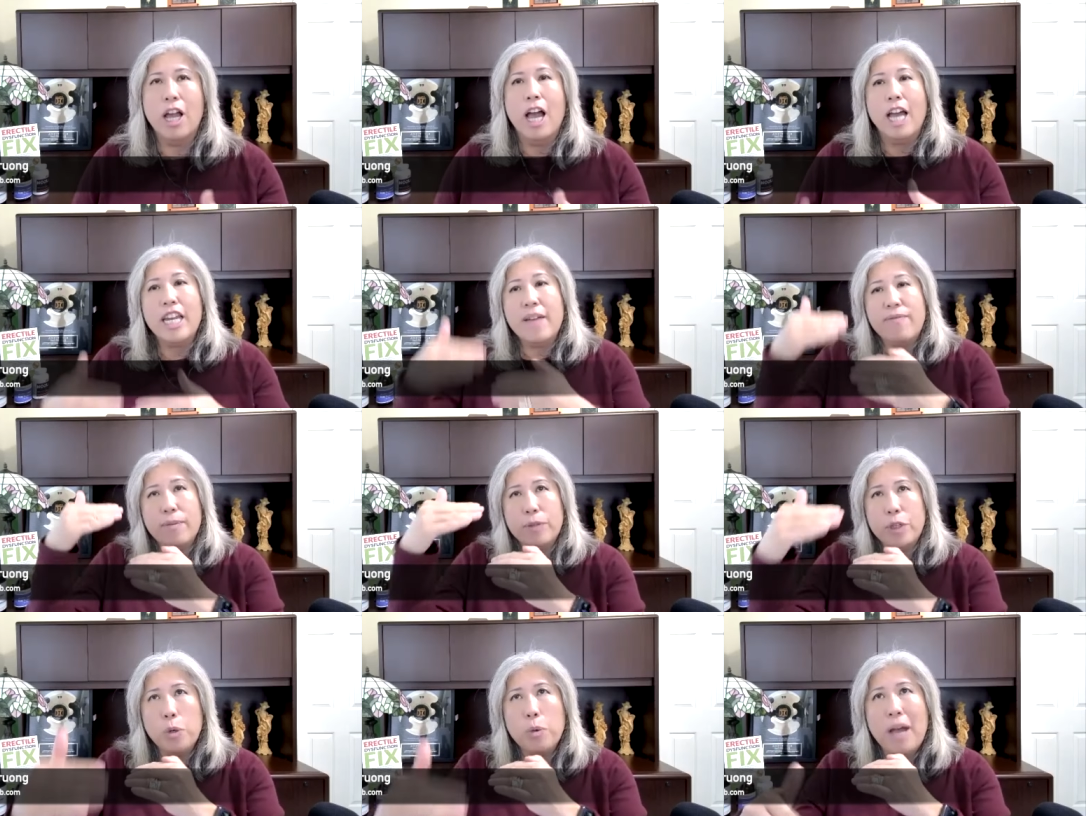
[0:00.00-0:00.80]
And then yeah. from
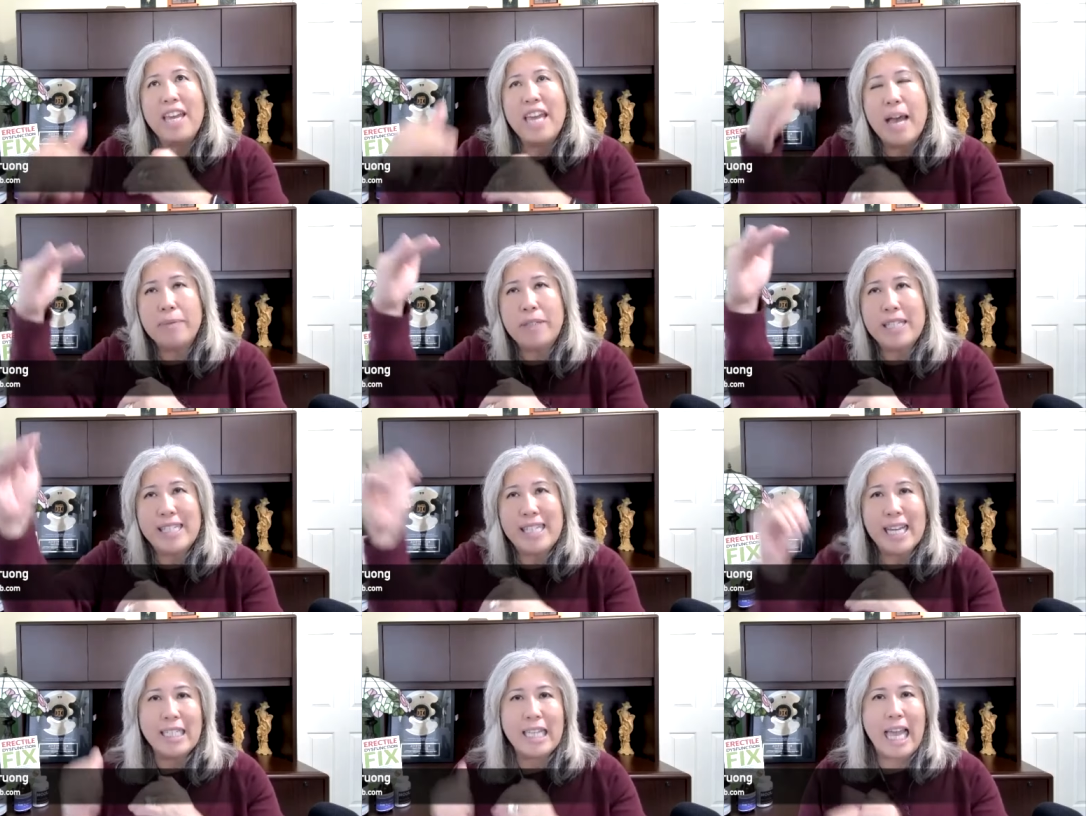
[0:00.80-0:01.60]
2 a.m. to
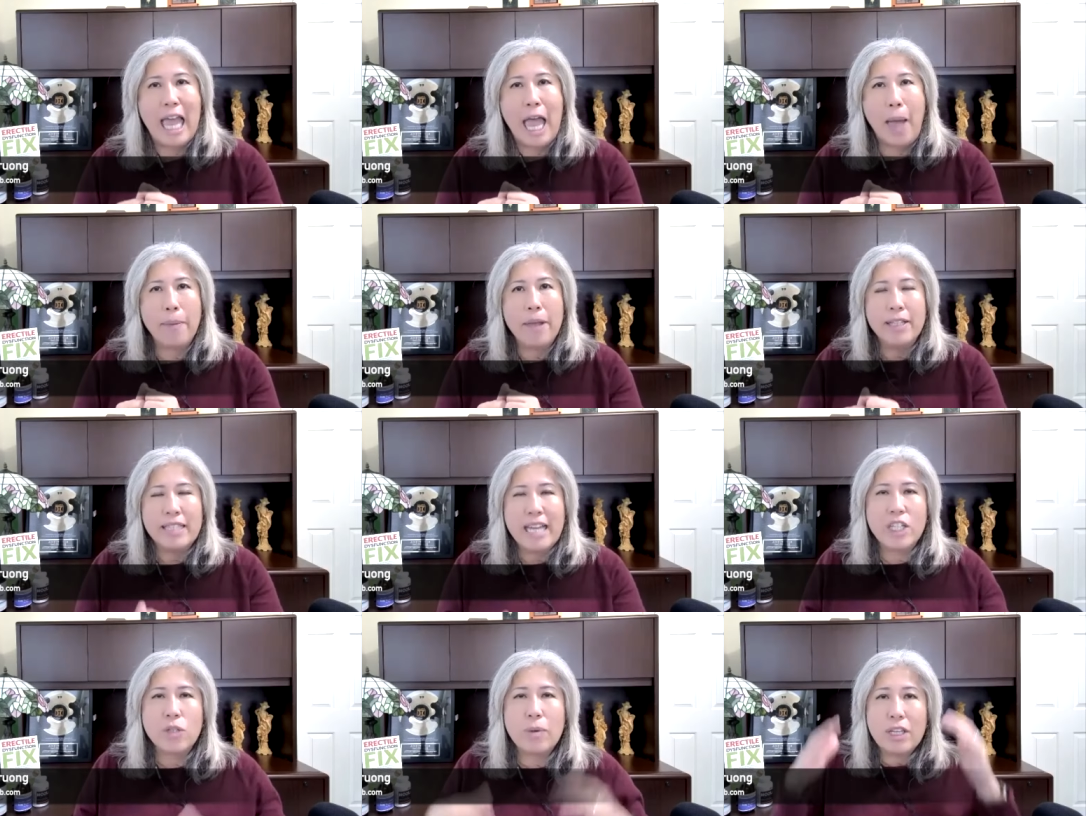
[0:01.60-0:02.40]
6 a.m.,
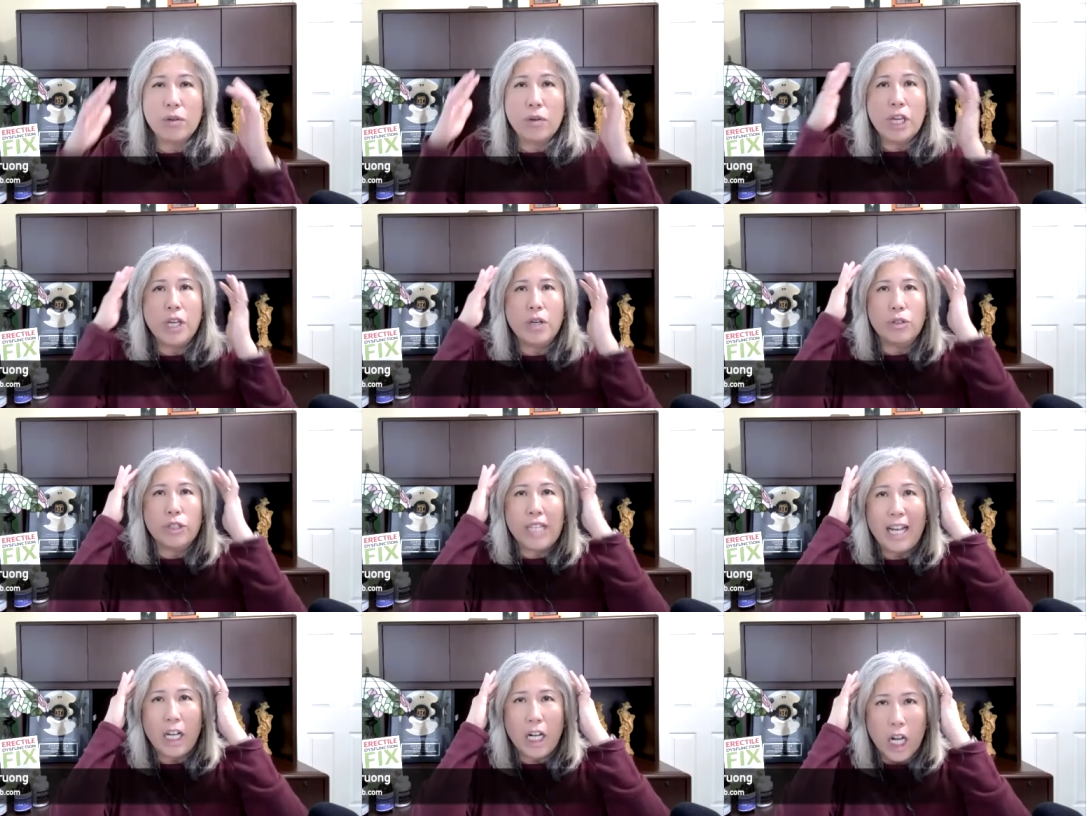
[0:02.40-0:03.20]
that's when you heal
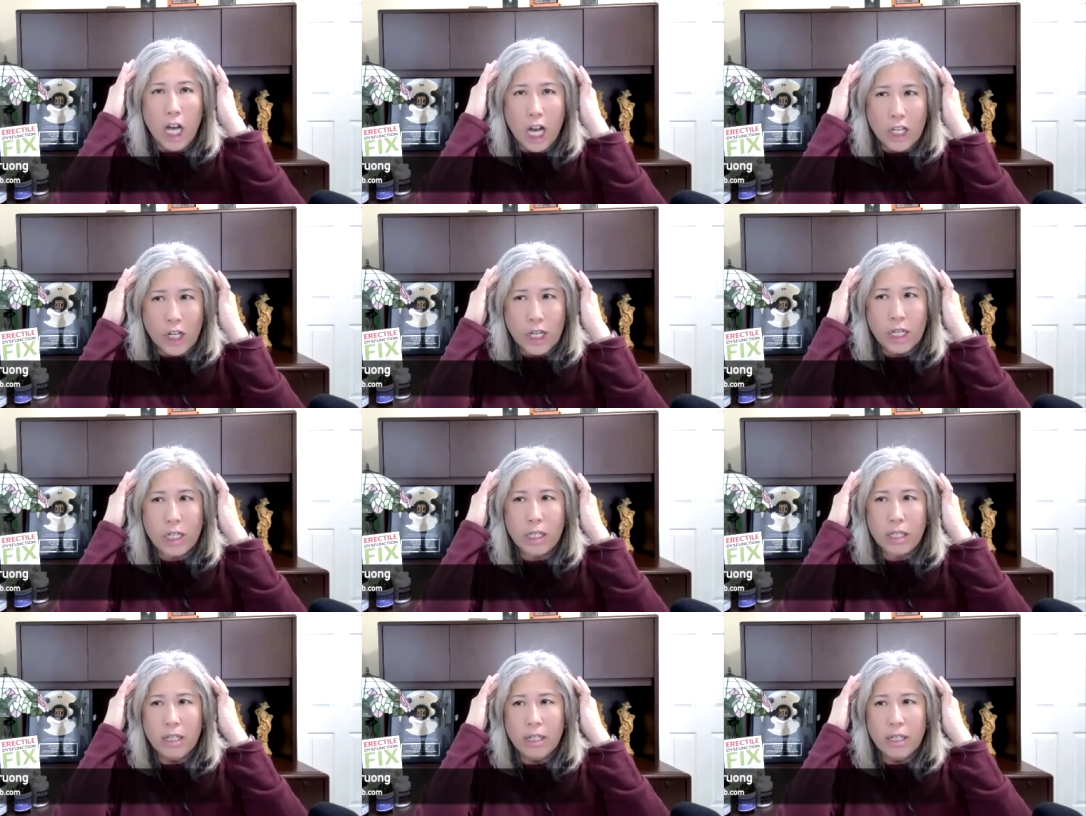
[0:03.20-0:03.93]
psychologically.